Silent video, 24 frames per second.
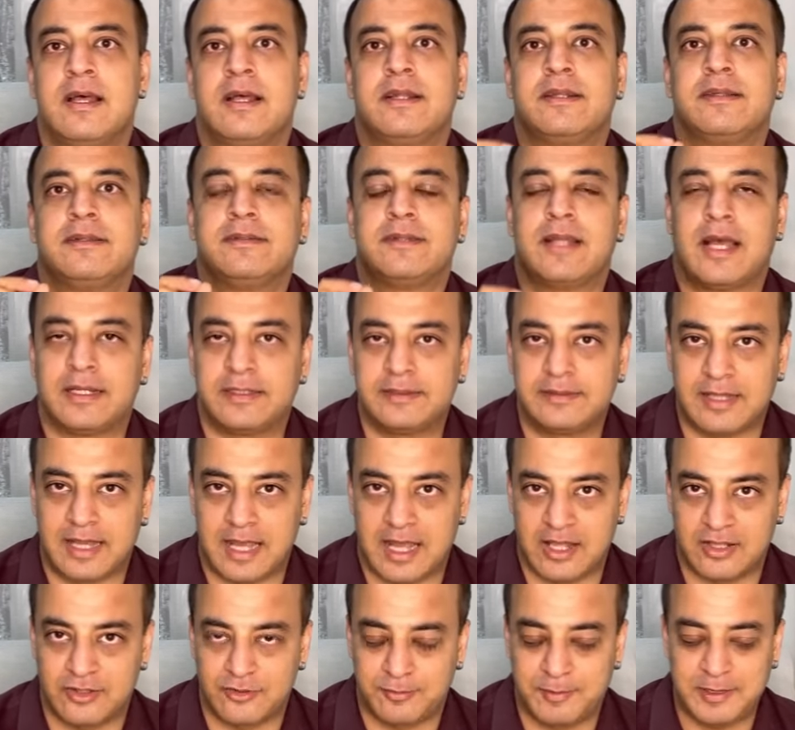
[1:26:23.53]
ninth
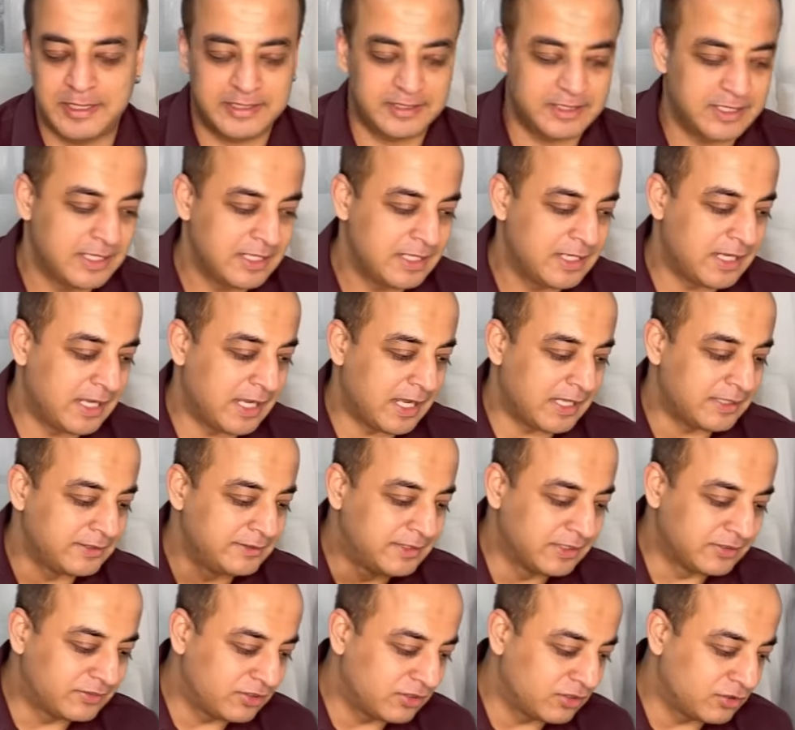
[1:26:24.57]
aspect and
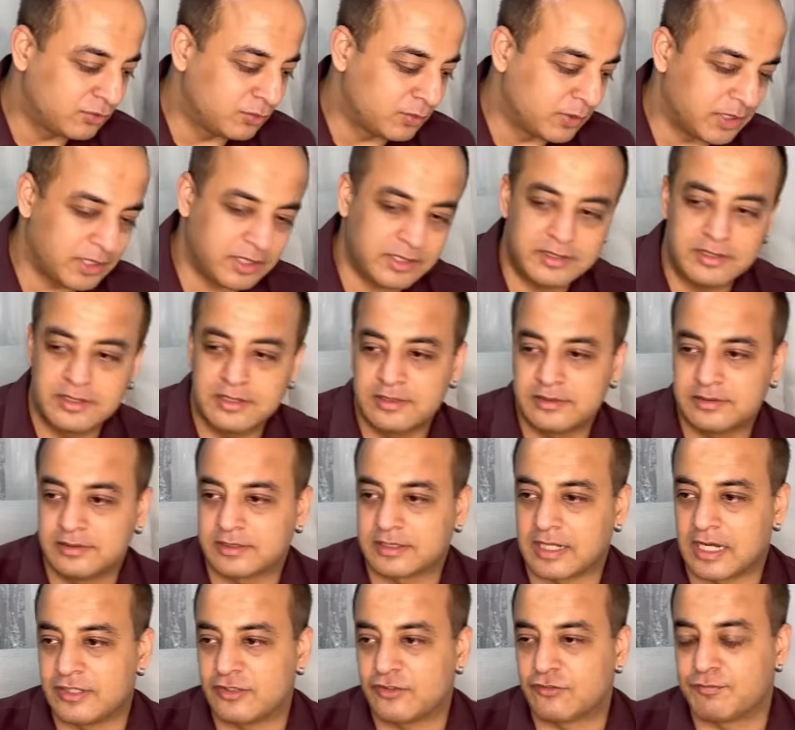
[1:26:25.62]
this is where the
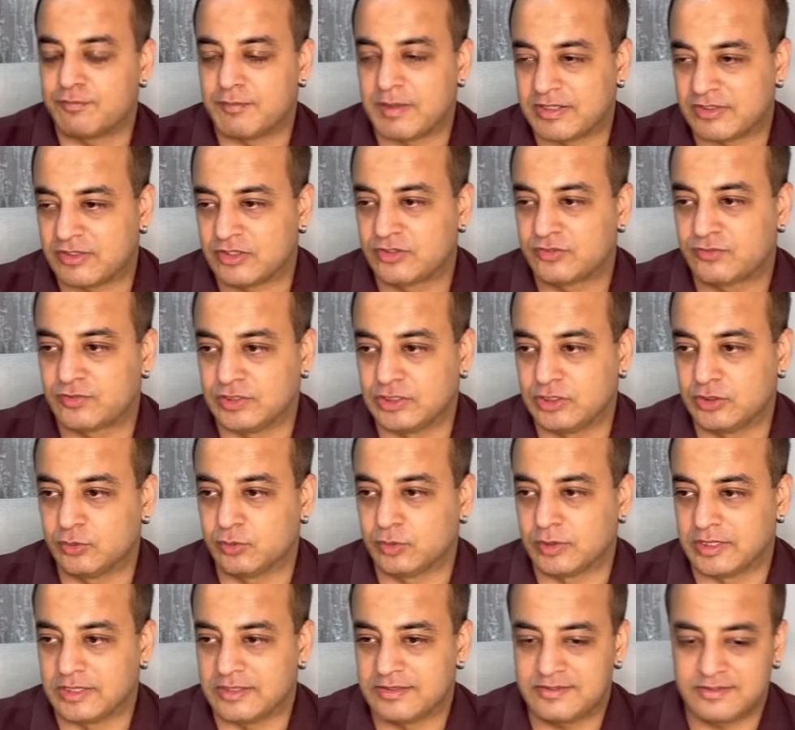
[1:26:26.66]
kind of message for you
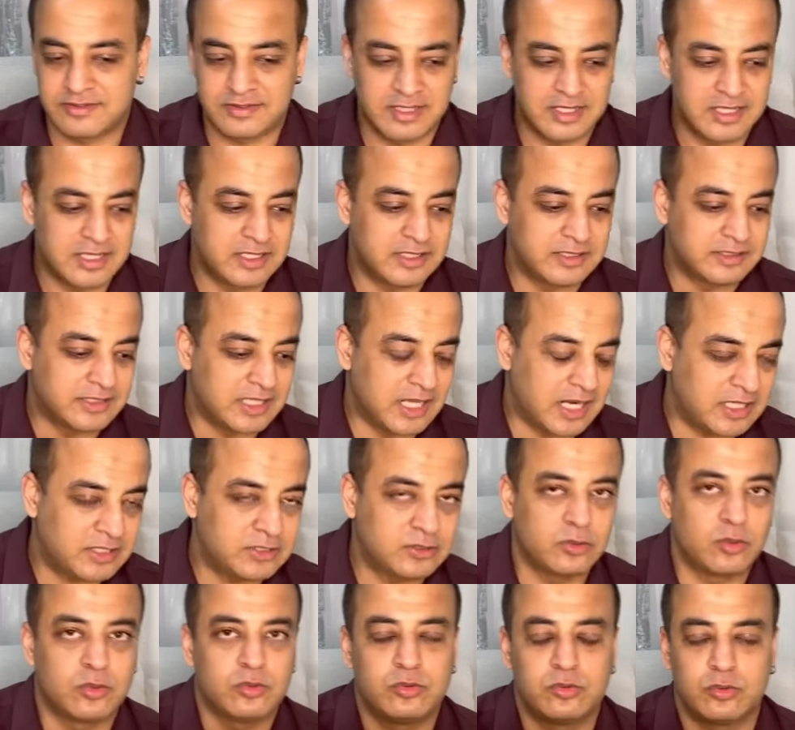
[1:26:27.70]
is that
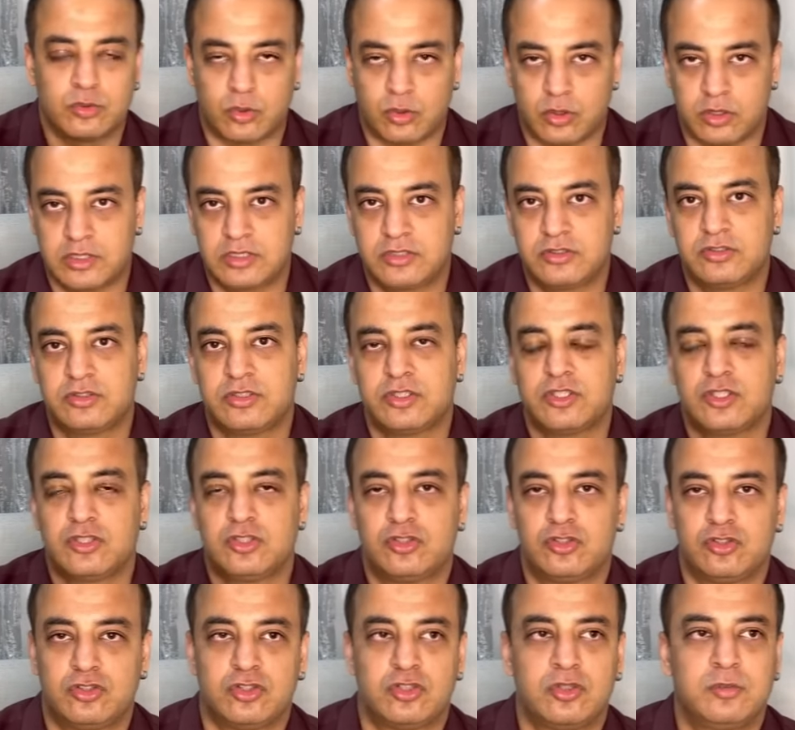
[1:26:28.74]
your knowledge
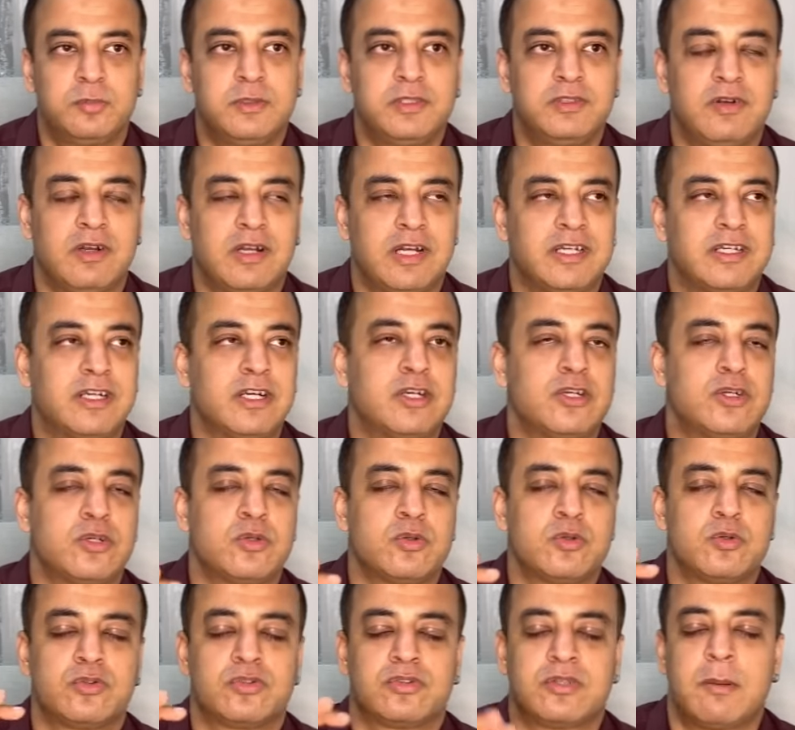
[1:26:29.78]
should be related
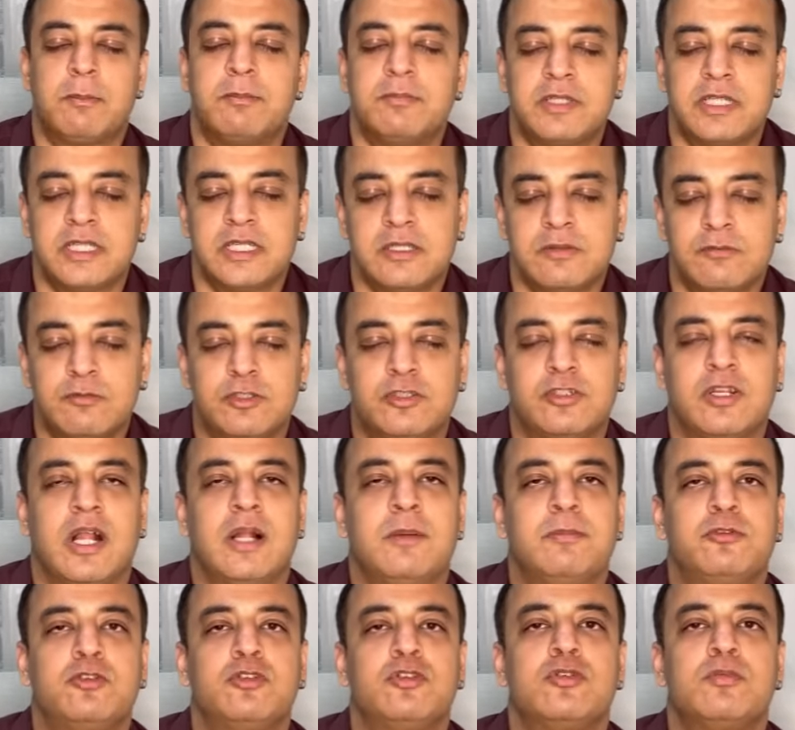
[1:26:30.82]
to something which
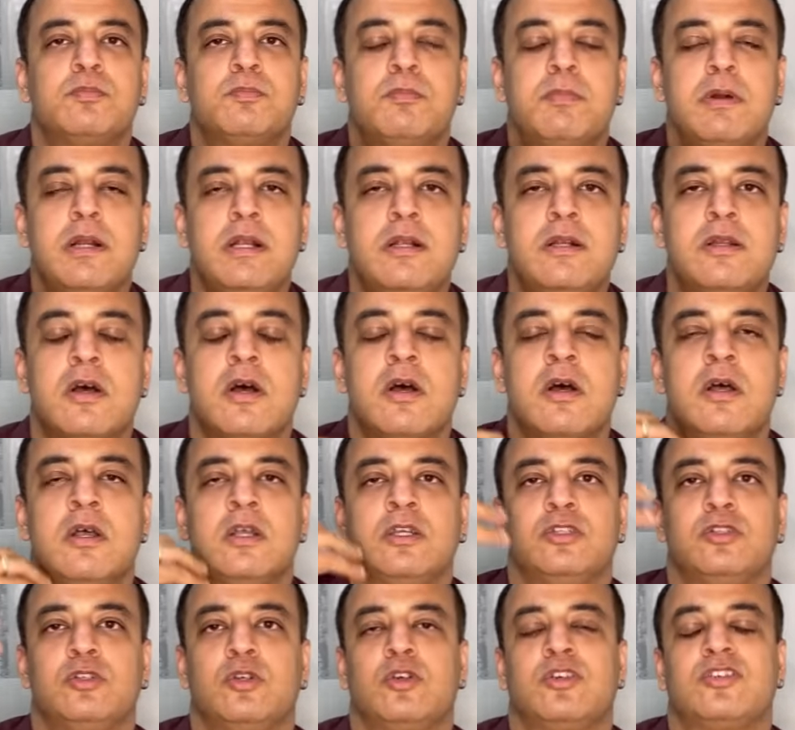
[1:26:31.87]
helps you build
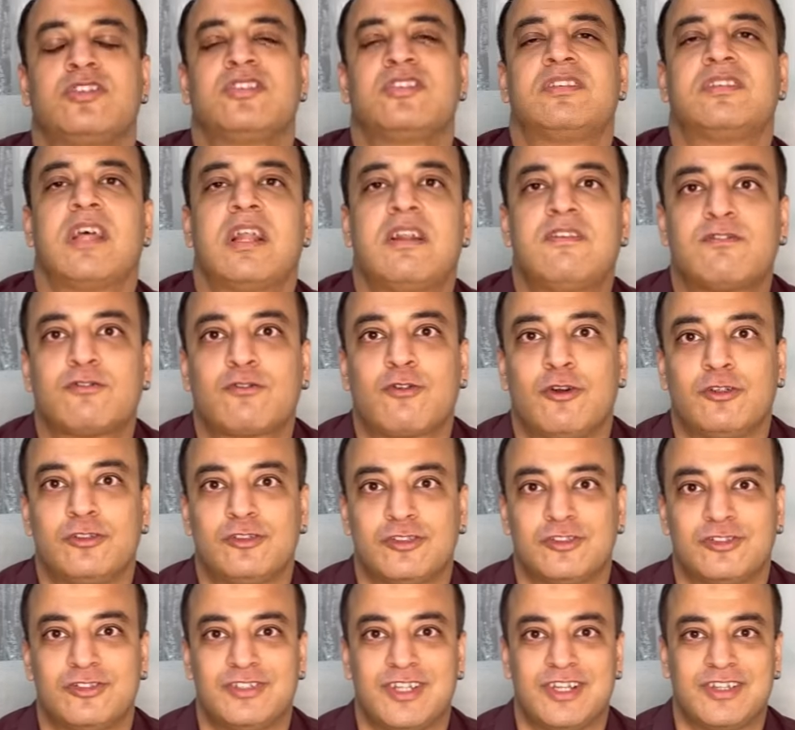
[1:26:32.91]
your self
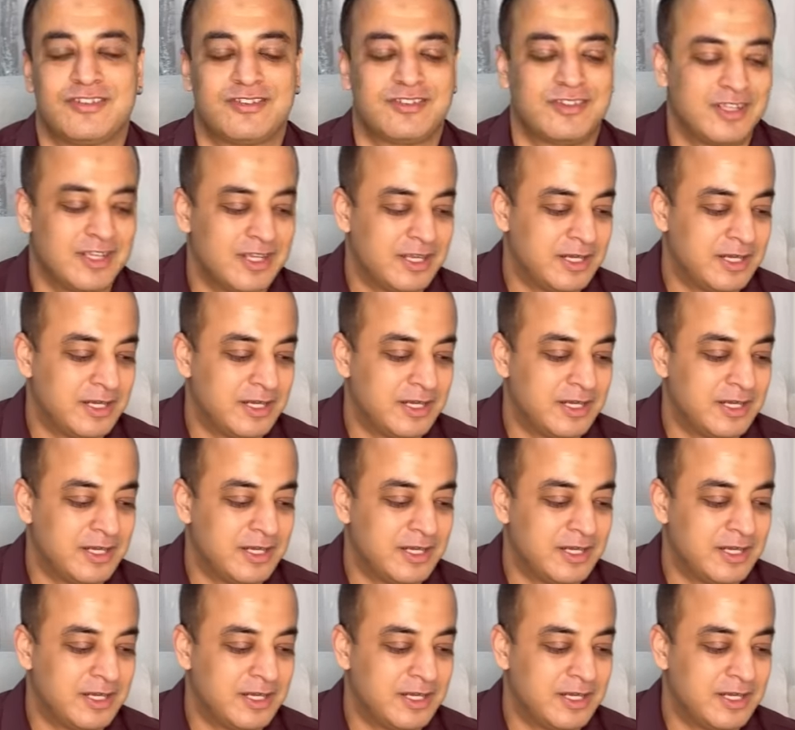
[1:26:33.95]
consciousness